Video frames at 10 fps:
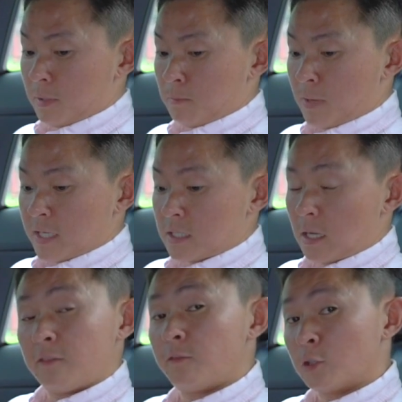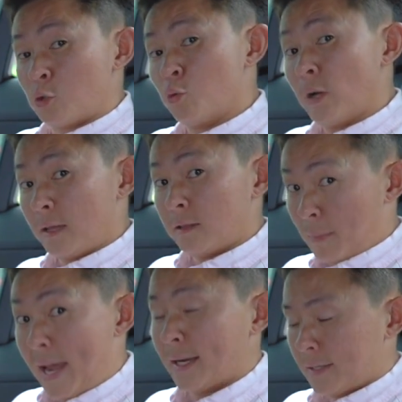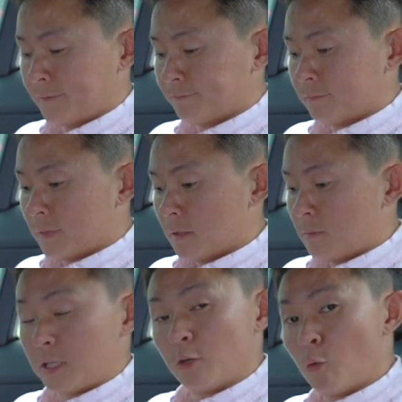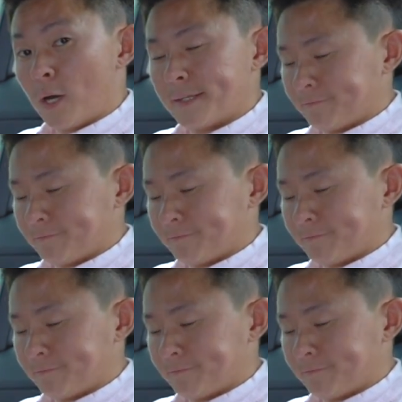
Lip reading: be best left for two at the back. But you know what?